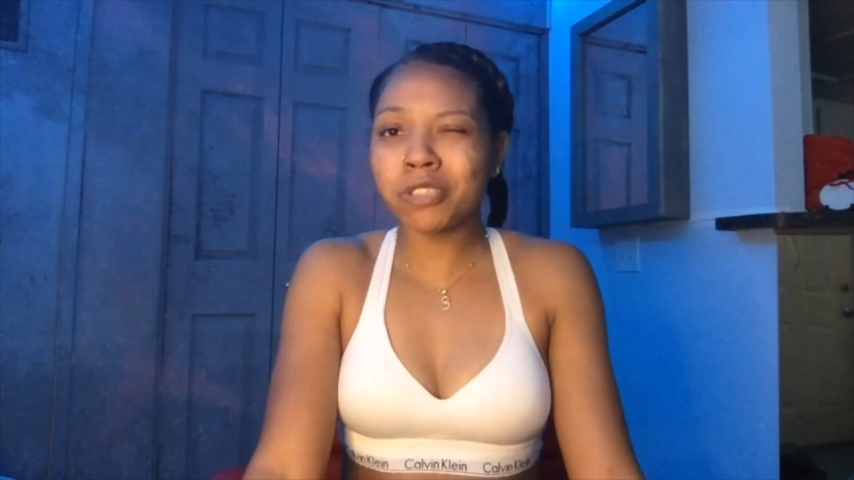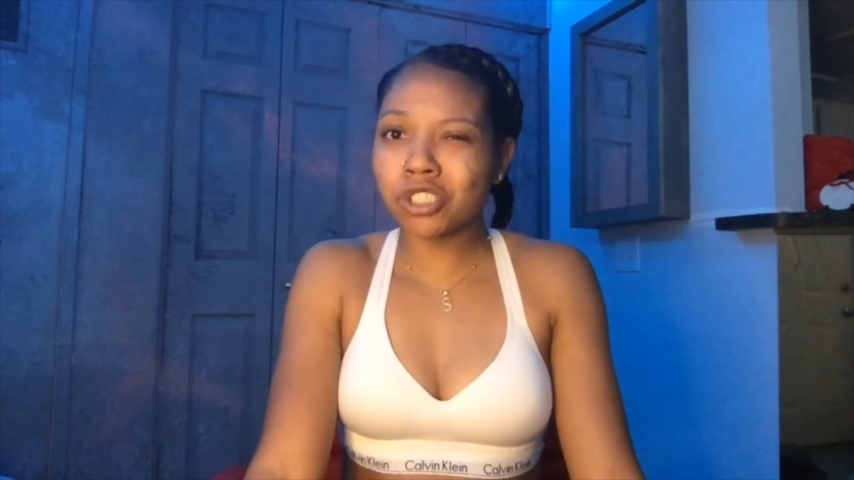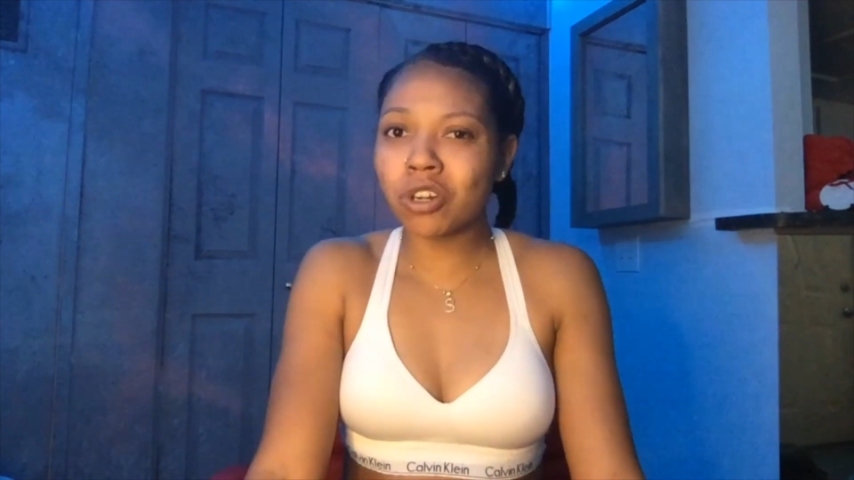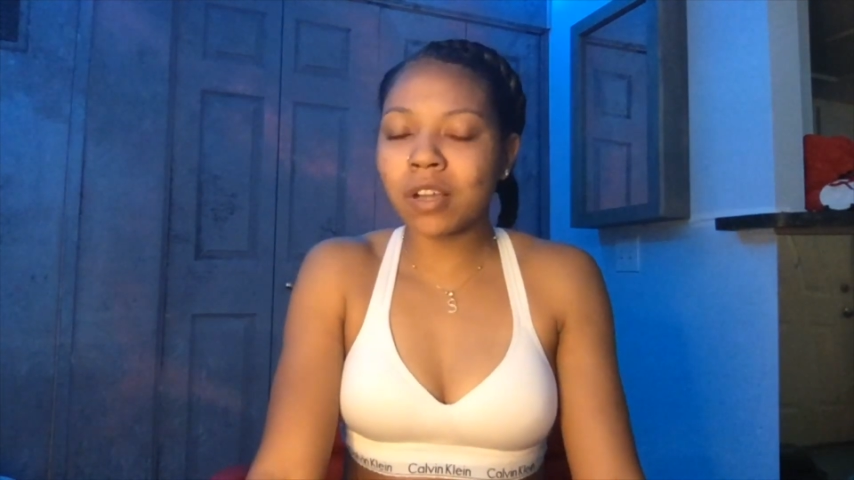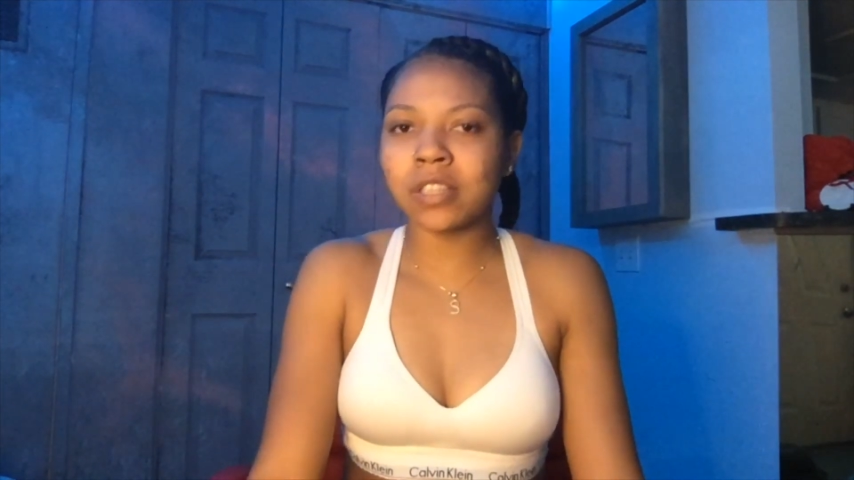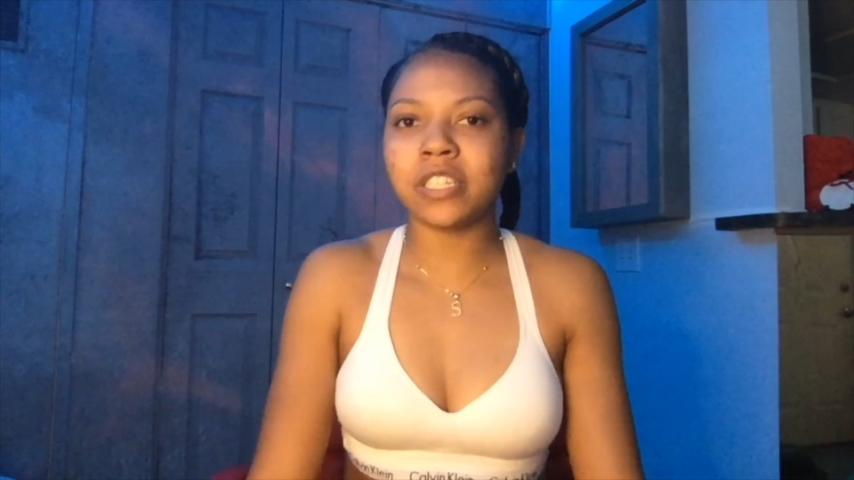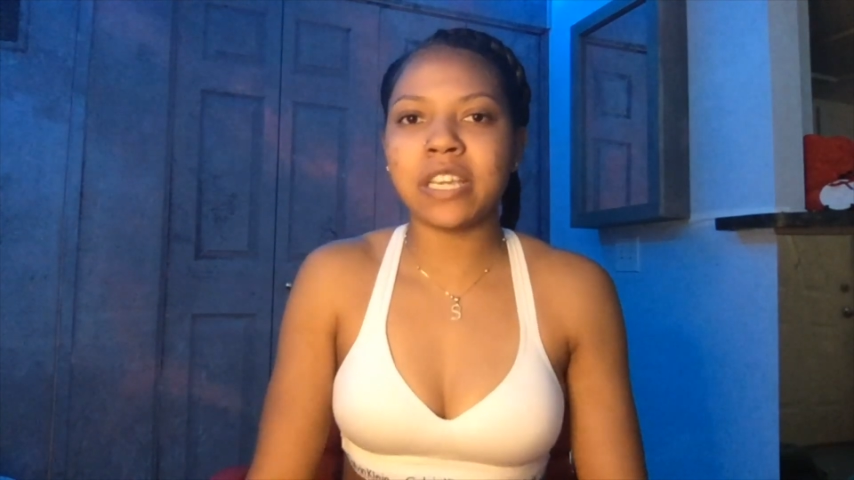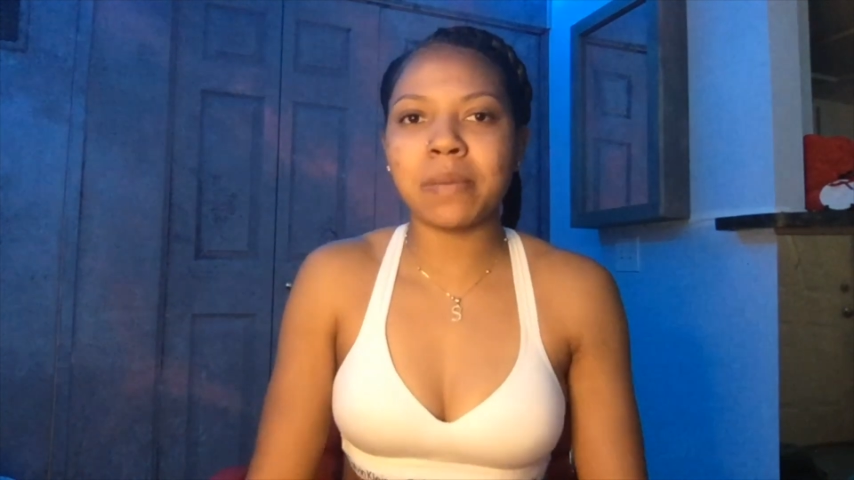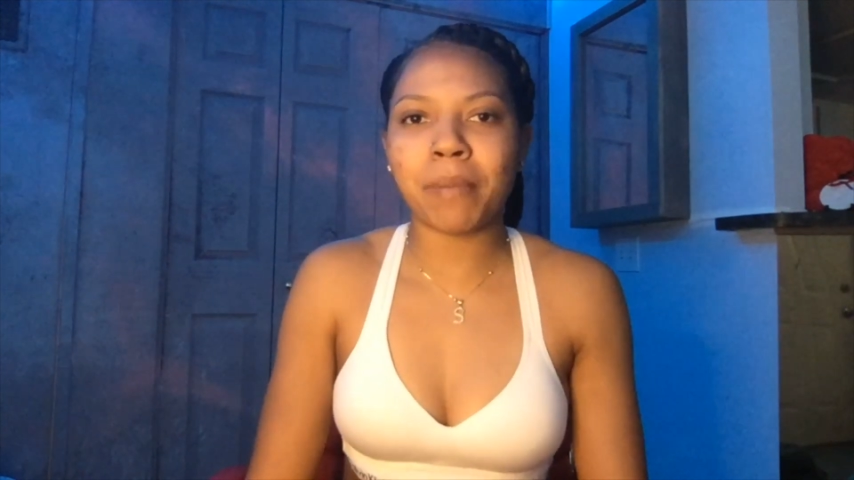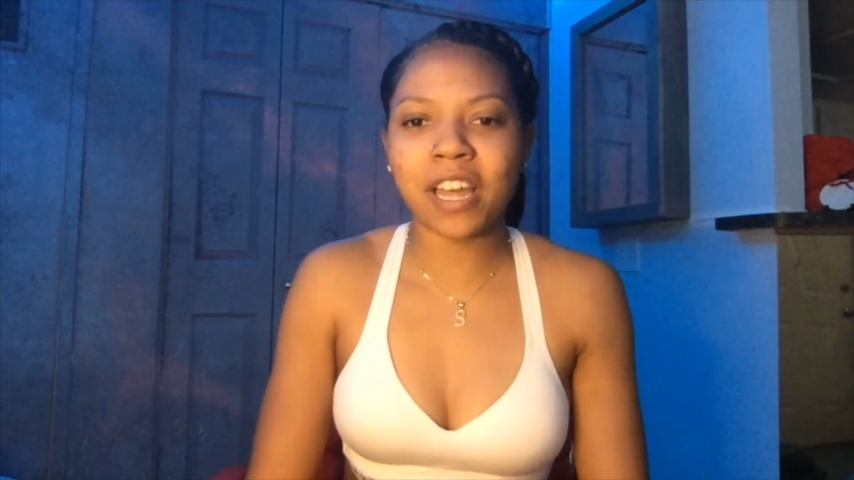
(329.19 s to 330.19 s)
struggling to
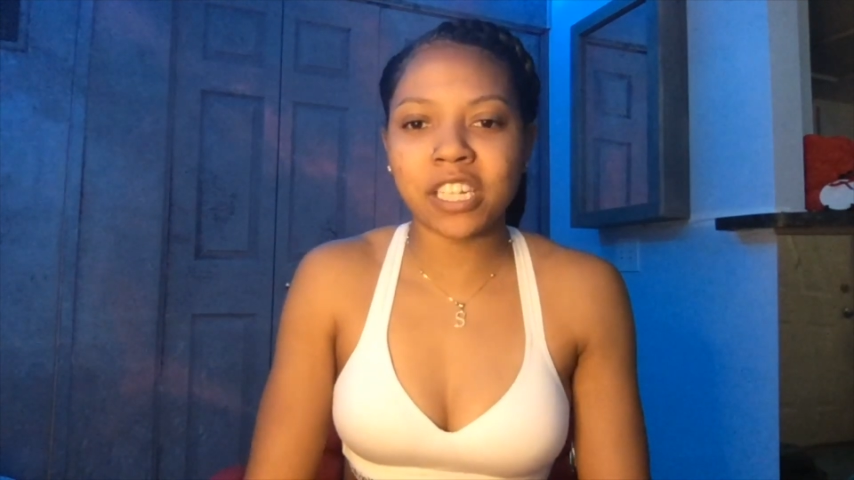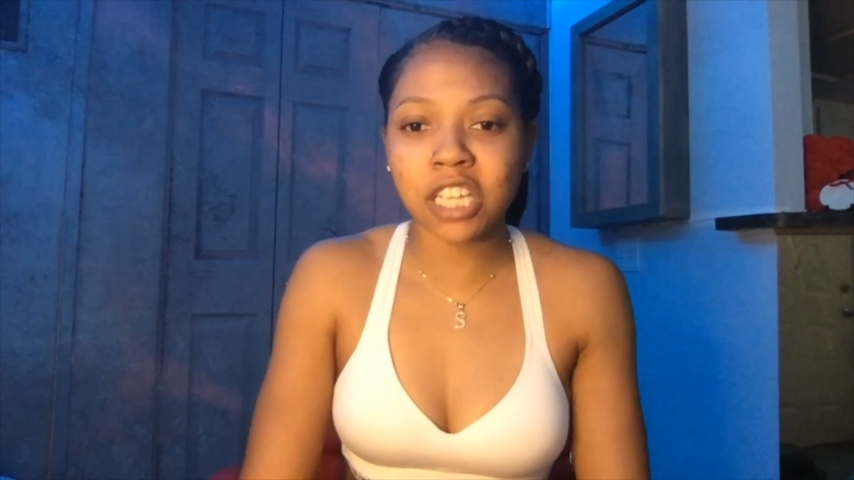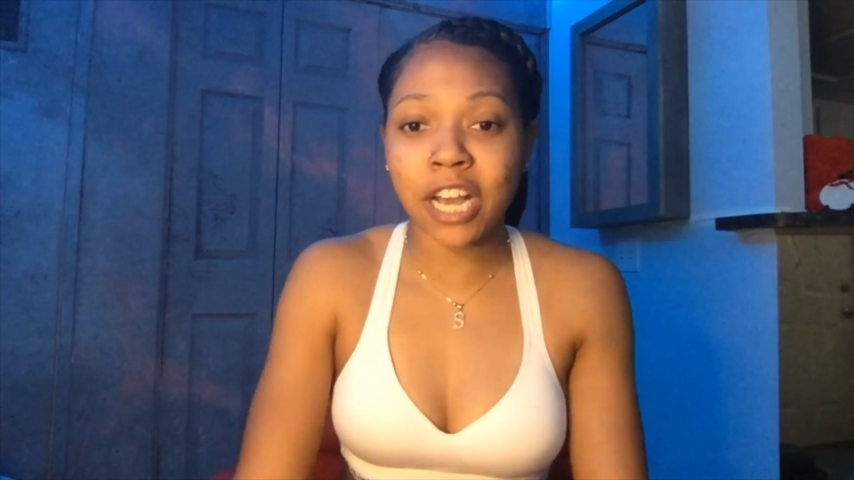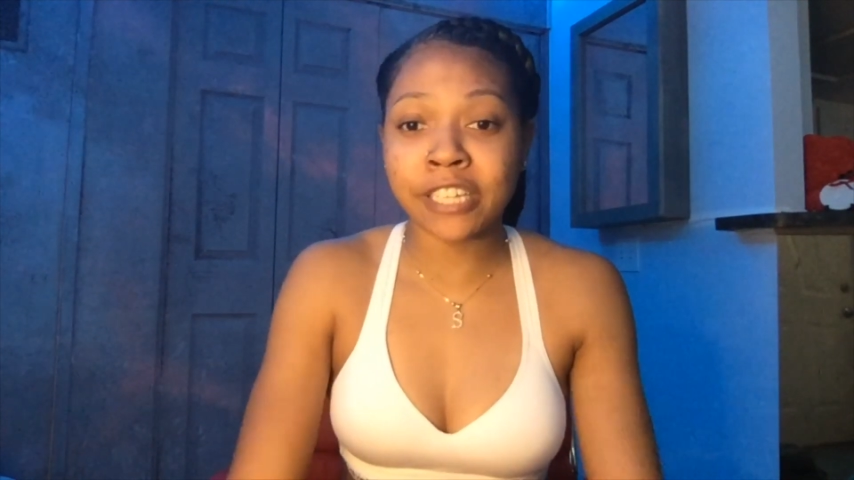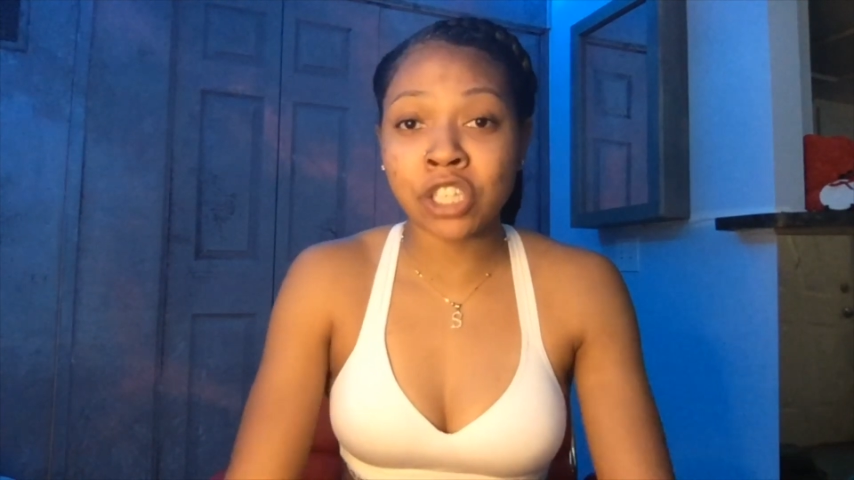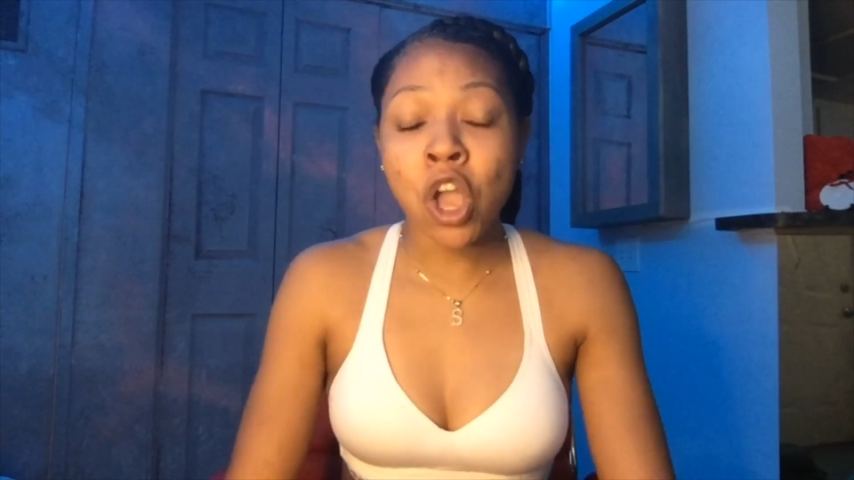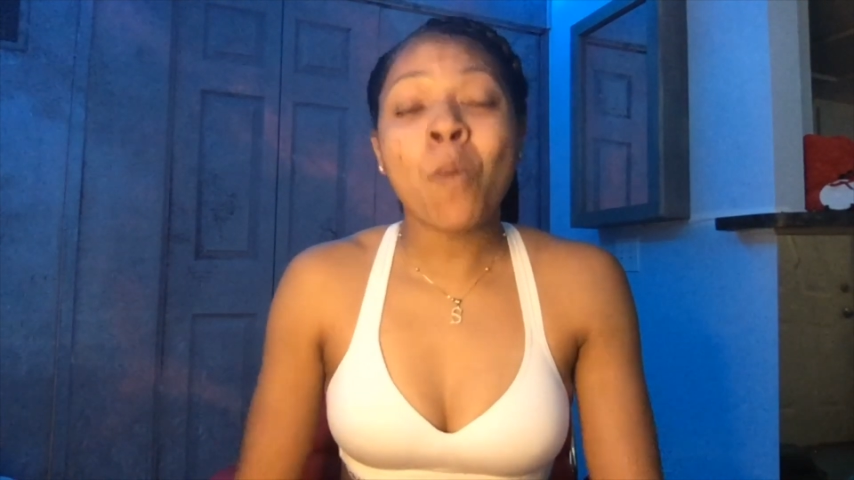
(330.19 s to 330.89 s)
get monetized.